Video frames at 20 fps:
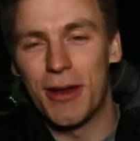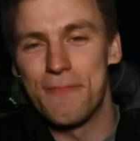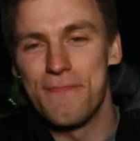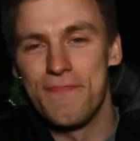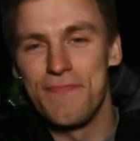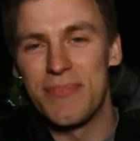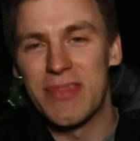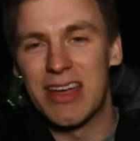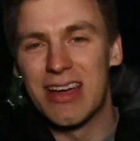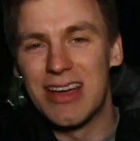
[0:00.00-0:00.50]
but
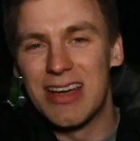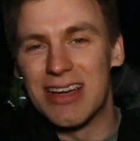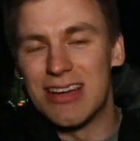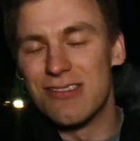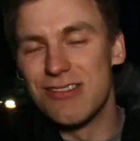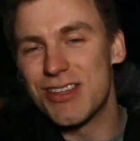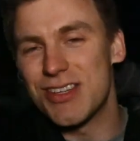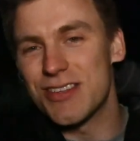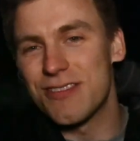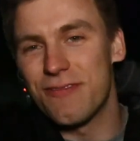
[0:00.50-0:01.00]

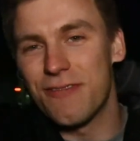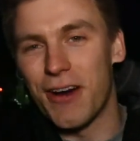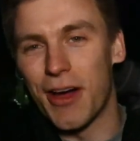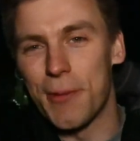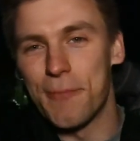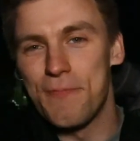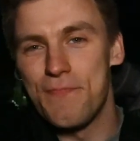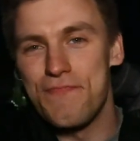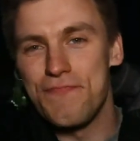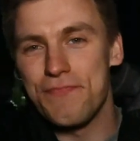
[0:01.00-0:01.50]
it was just
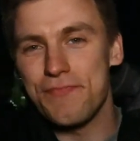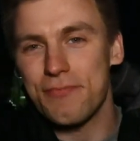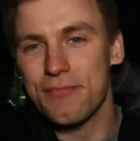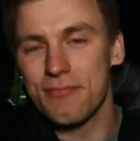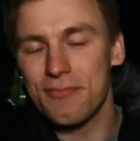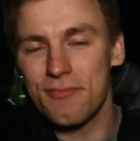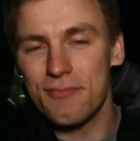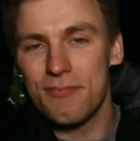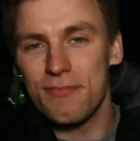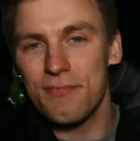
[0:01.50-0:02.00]
fun.
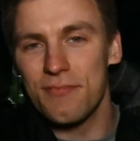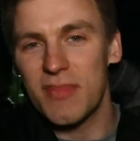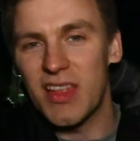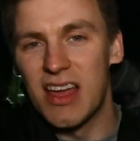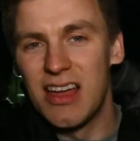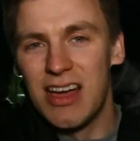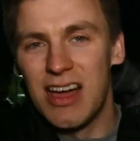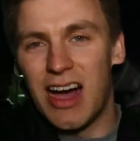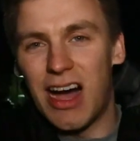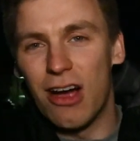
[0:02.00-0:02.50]

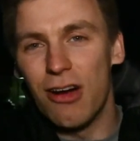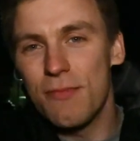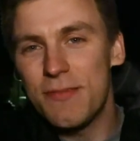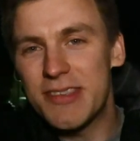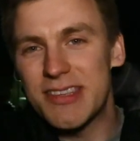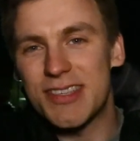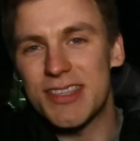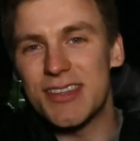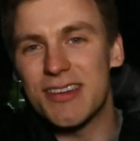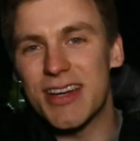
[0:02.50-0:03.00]
I
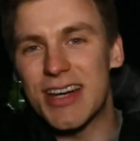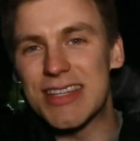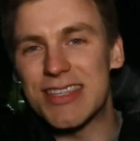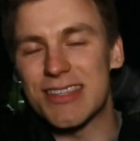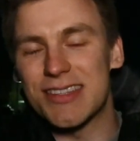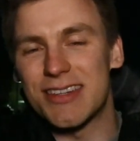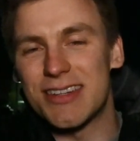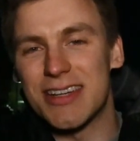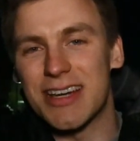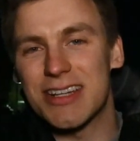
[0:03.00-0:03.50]
hope to see you guys
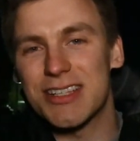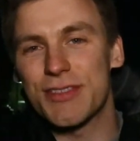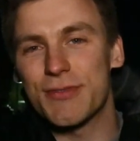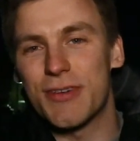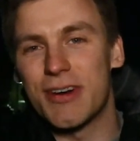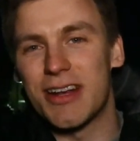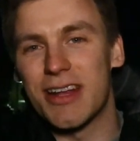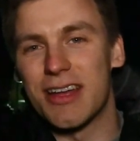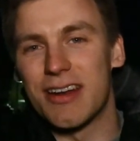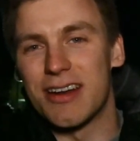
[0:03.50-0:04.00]
in the next
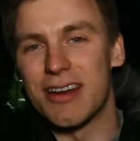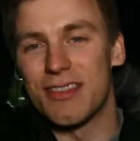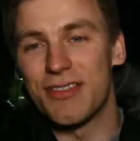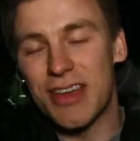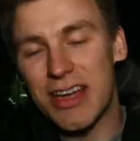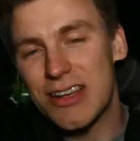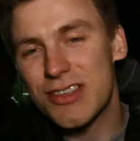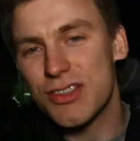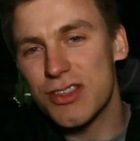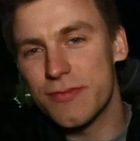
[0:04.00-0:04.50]
one, and uh,
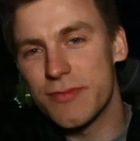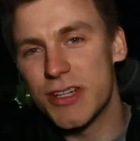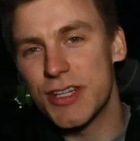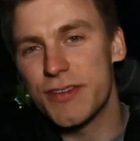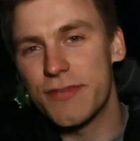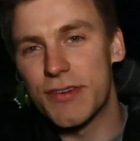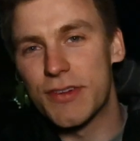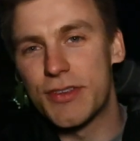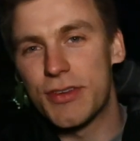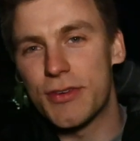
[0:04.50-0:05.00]
thanks so
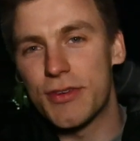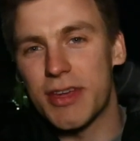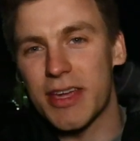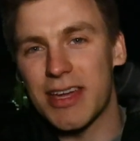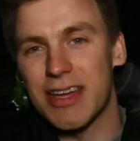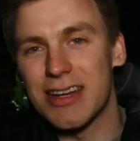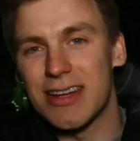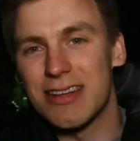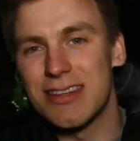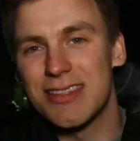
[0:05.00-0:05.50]
much for
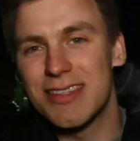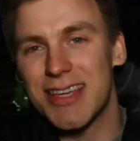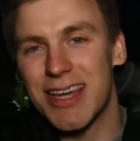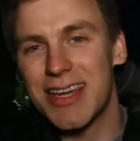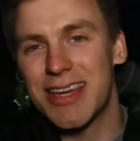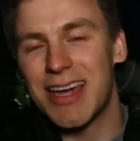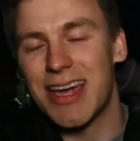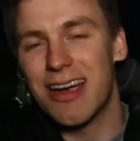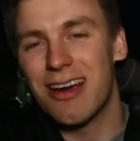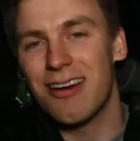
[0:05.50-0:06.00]
tuning in.
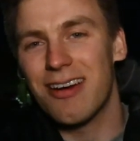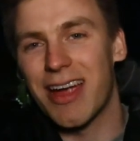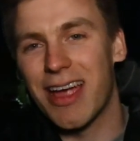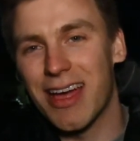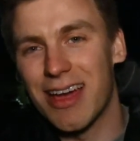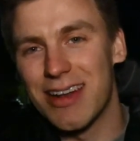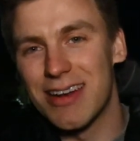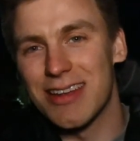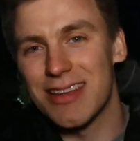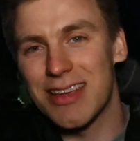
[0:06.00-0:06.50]
Take care,
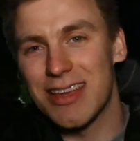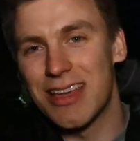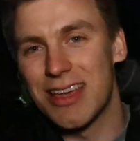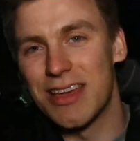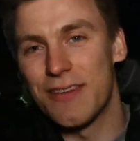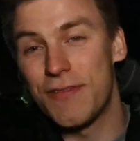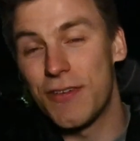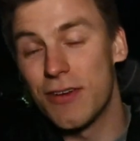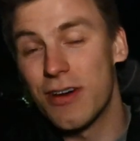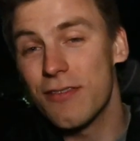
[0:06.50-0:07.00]
and
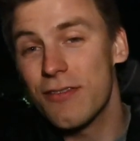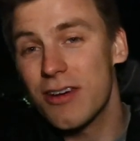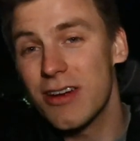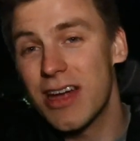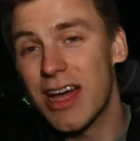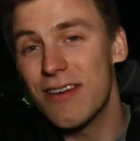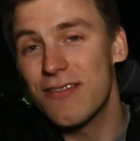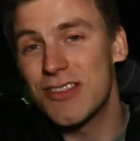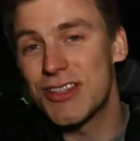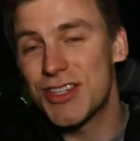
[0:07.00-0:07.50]
if you ever
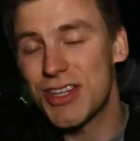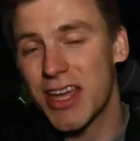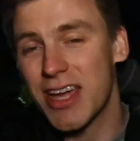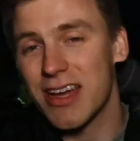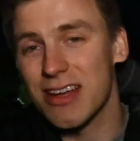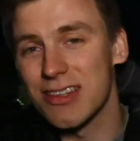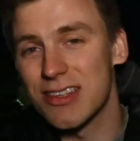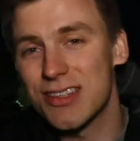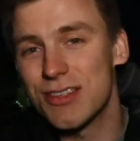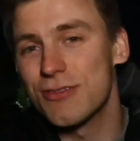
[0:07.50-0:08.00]
have the
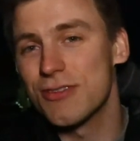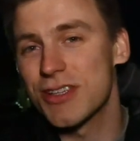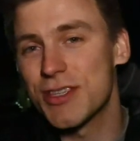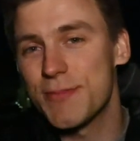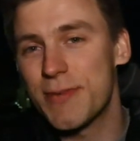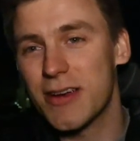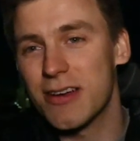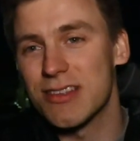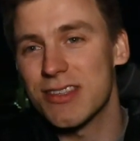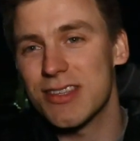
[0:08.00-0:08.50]
chance to
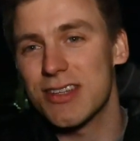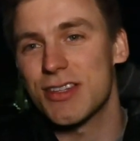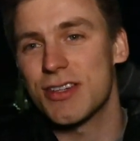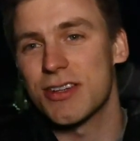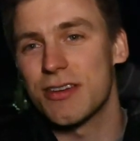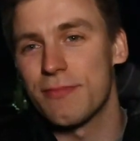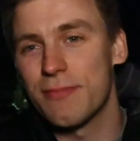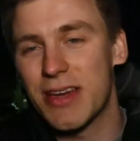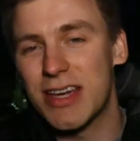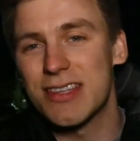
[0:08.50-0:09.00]
experience
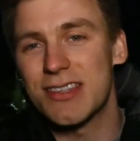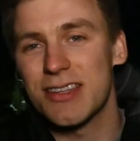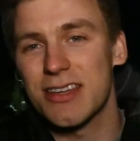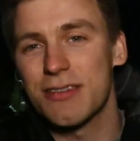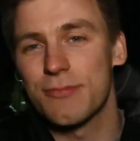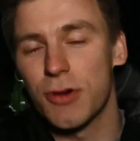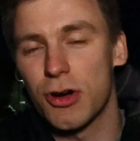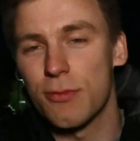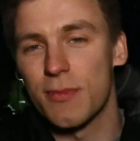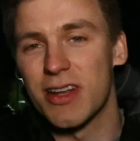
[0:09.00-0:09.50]
such an
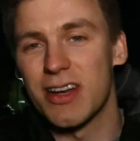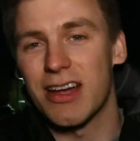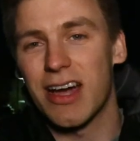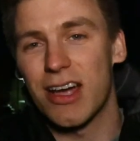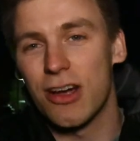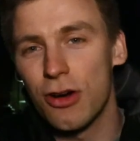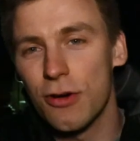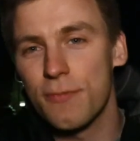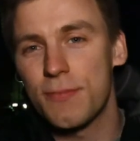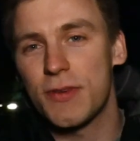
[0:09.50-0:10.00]
amazing moment,
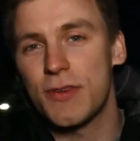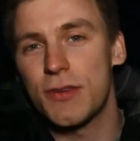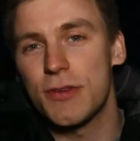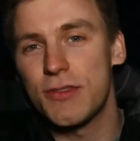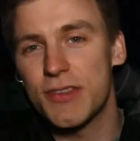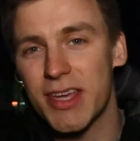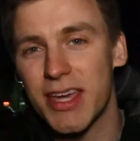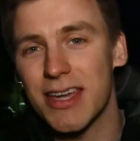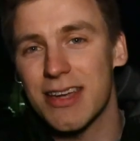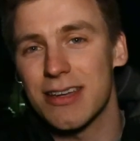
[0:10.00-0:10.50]
I hope
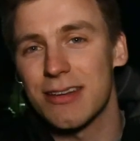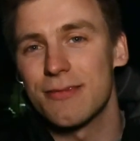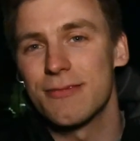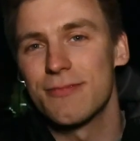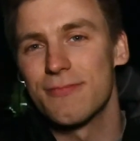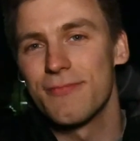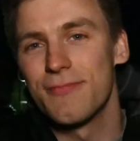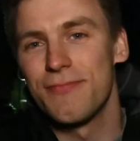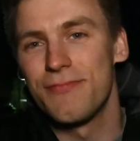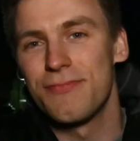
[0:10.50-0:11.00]
you take it.
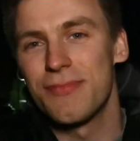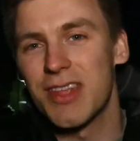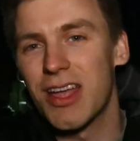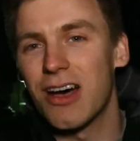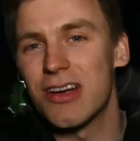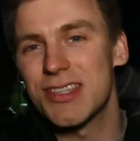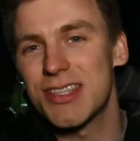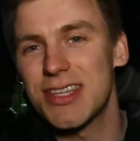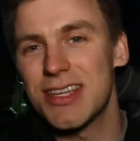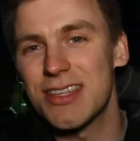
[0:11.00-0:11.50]

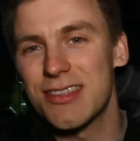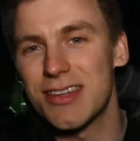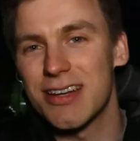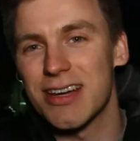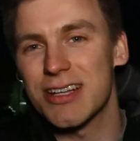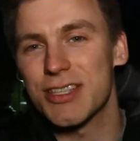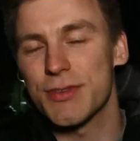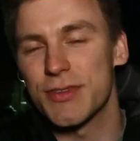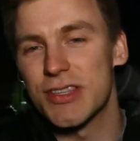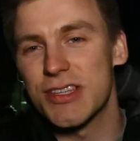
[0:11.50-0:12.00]
I'll see you in the
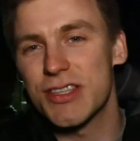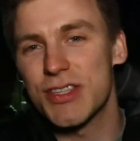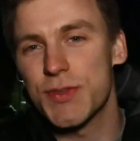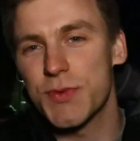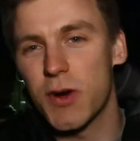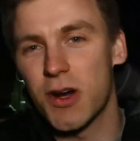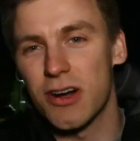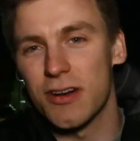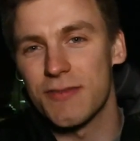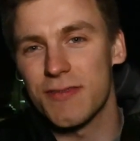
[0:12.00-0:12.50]
next one. This
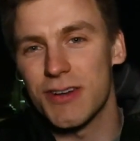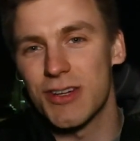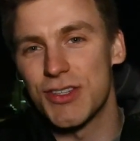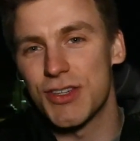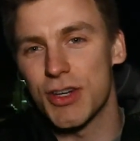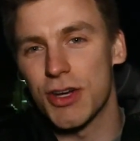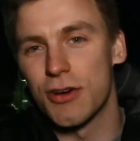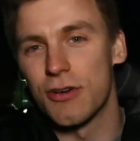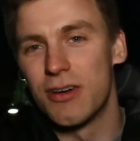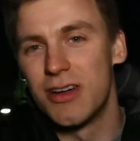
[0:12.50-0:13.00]
is Waterfall
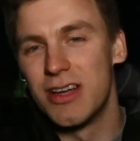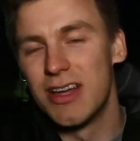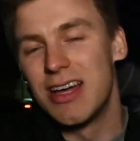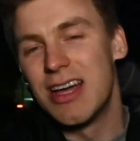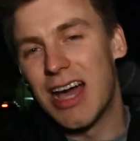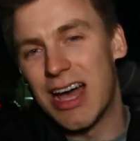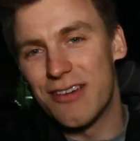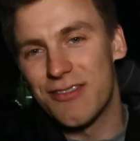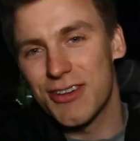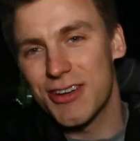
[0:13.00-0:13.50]
Joe.
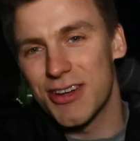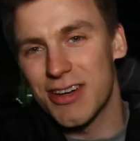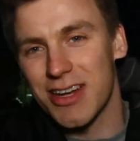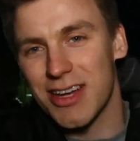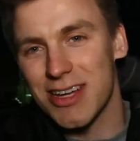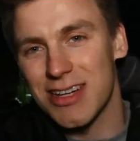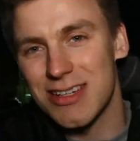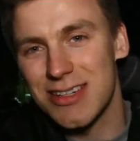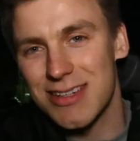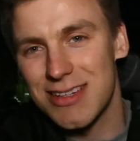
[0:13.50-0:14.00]
Have a good
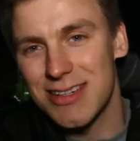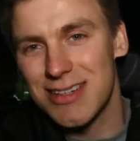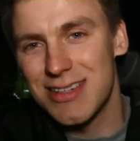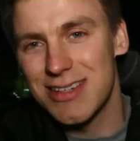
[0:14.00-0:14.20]
night.